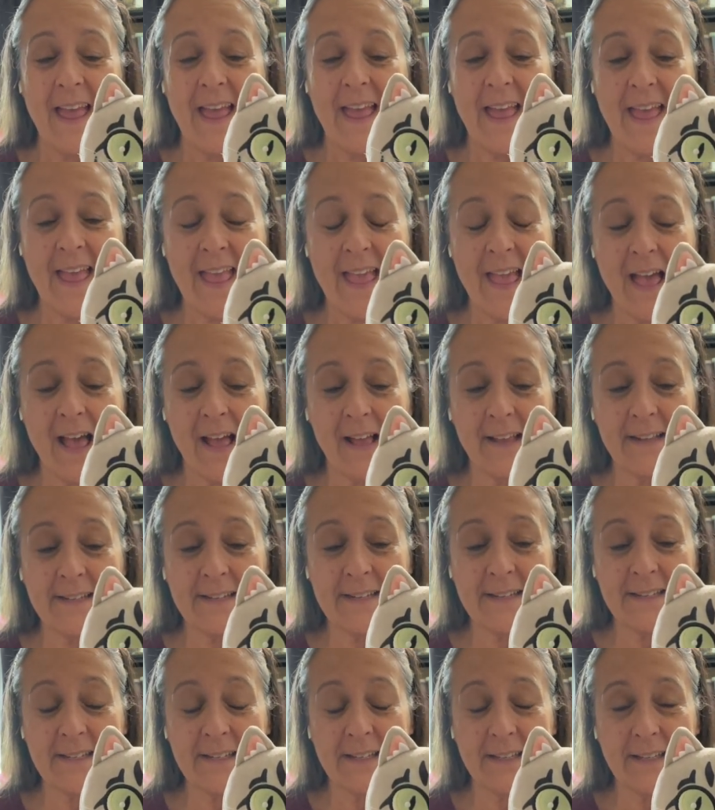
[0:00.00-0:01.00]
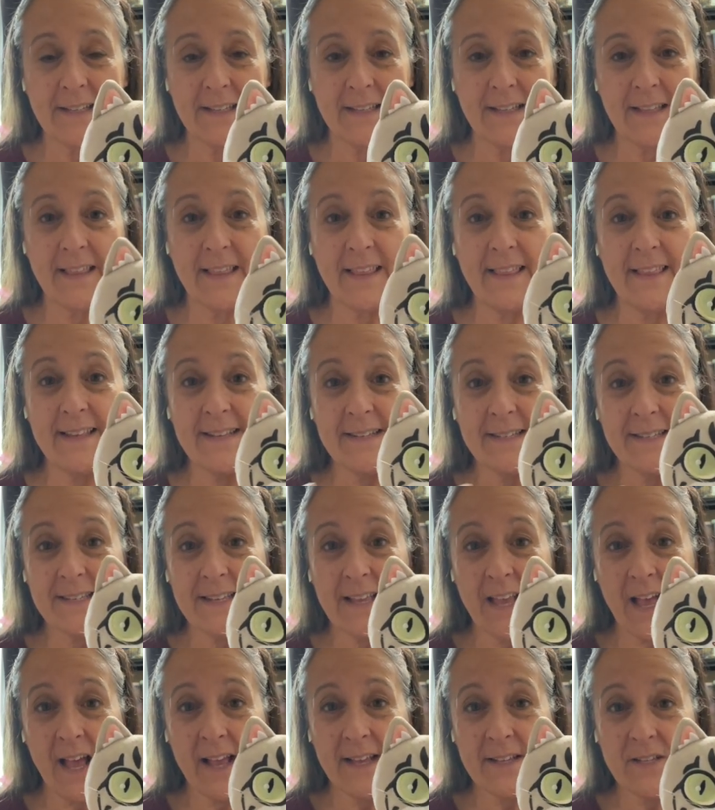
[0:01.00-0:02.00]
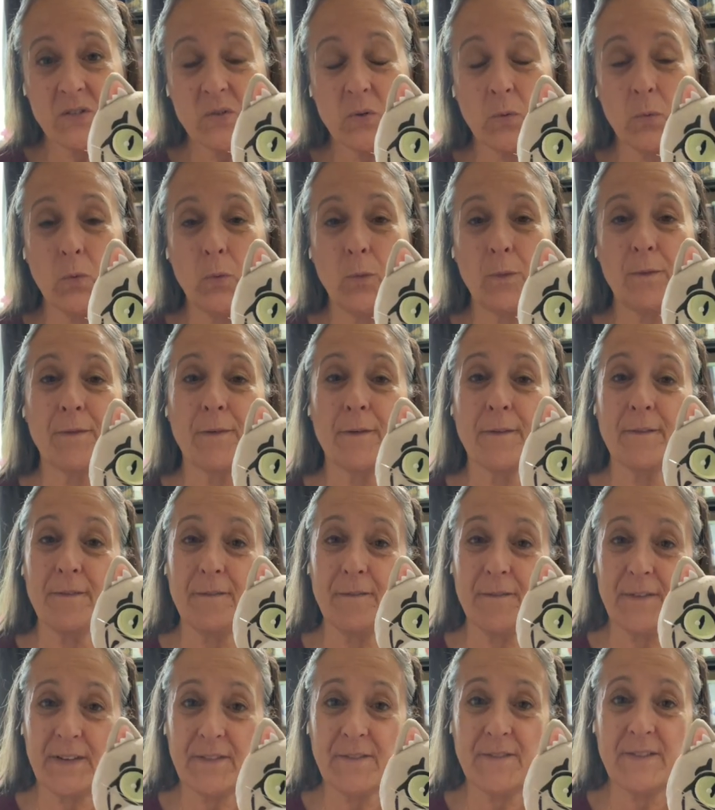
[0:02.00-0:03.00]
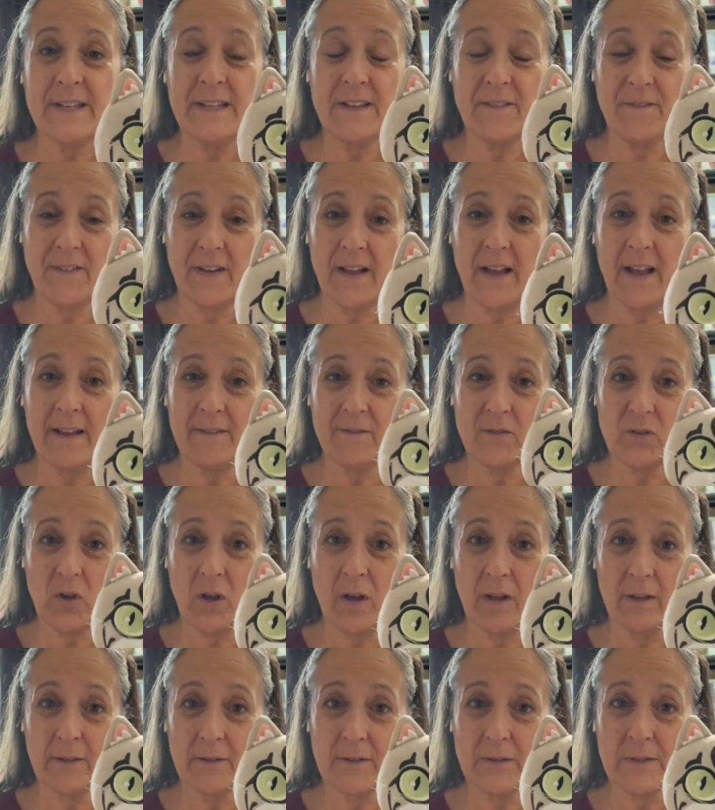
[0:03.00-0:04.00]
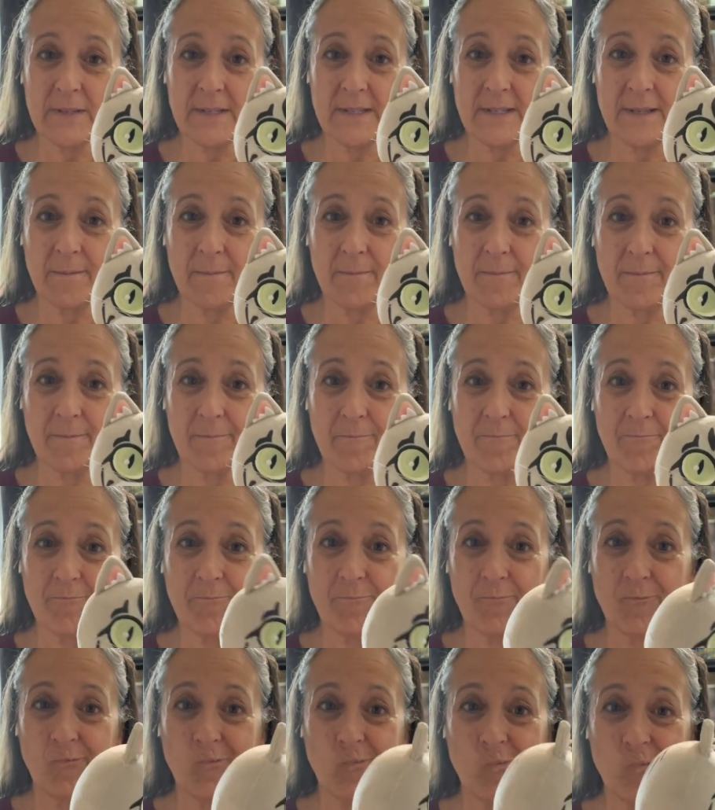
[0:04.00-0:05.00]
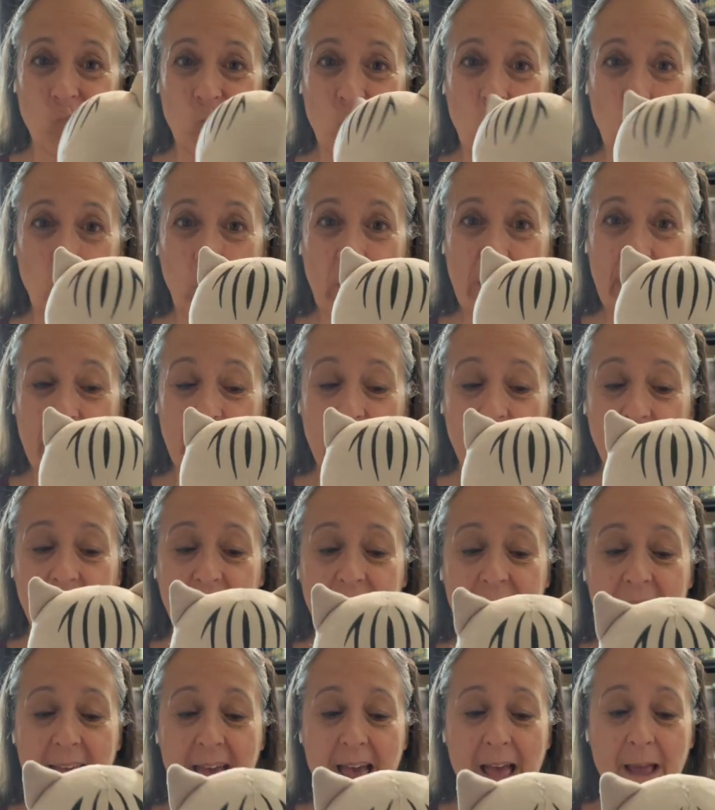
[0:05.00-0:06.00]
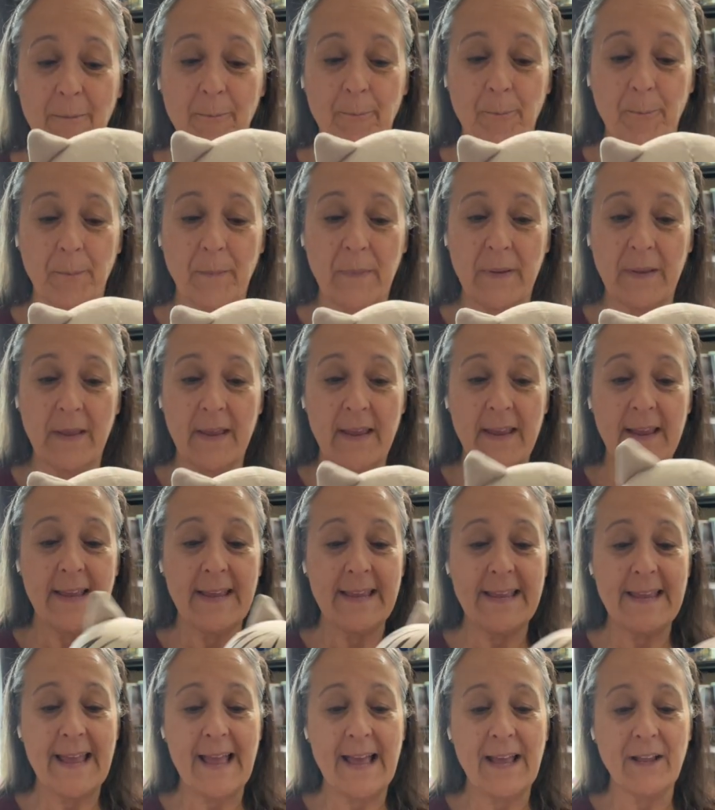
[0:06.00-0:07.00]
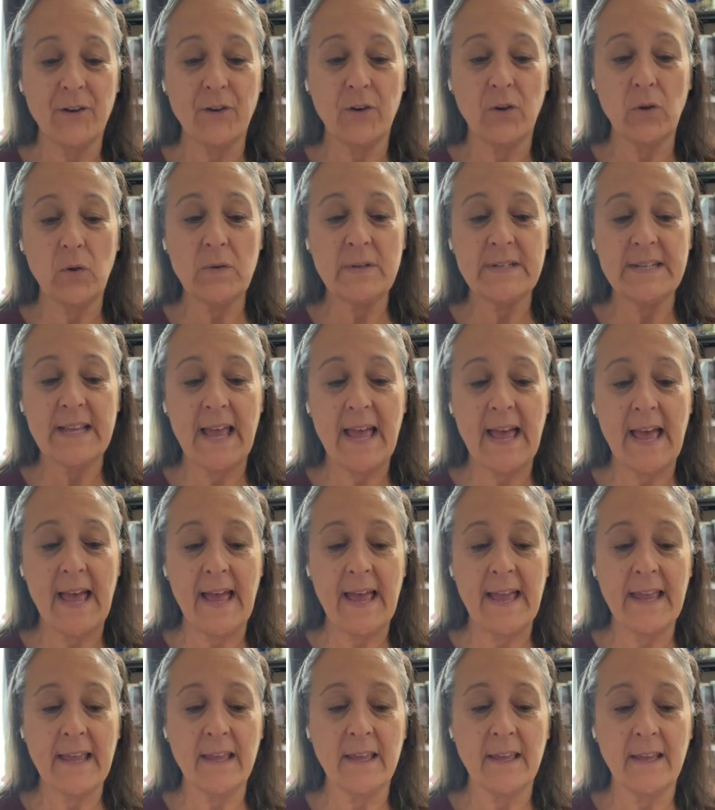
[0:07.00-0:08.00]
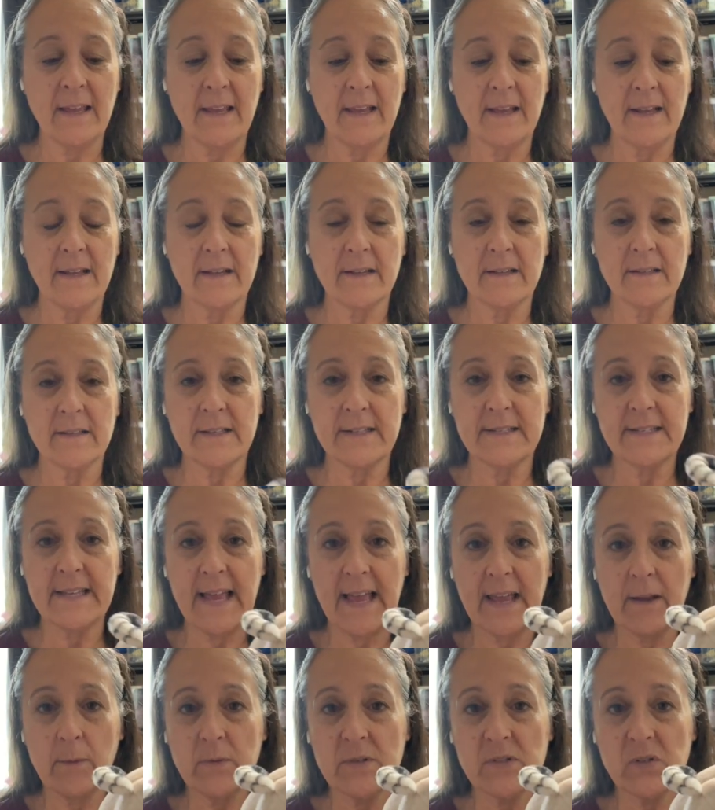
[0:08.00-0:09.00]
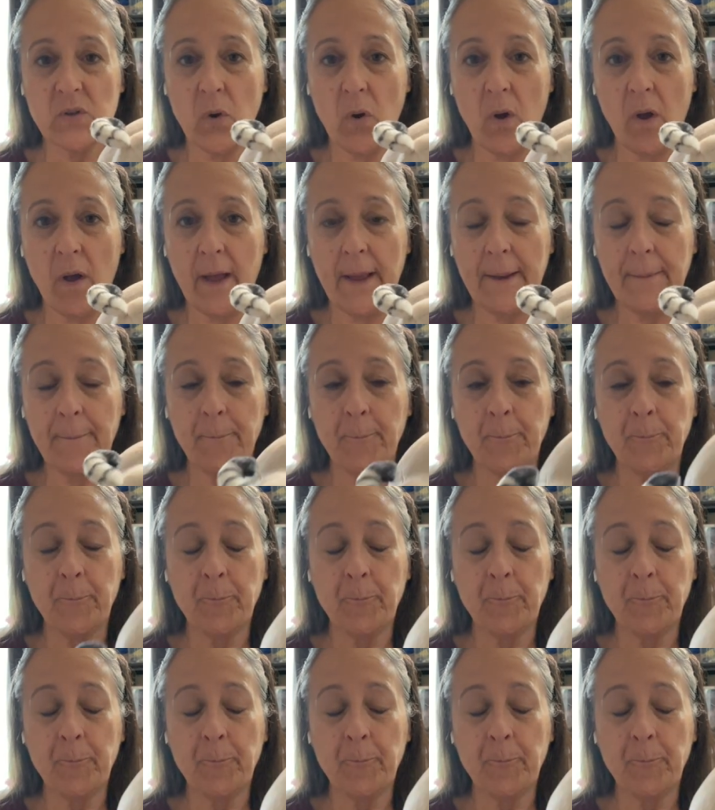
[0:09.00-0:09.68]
And this guy sold for $55. Winky the cat. He had no tag. The tag was gone.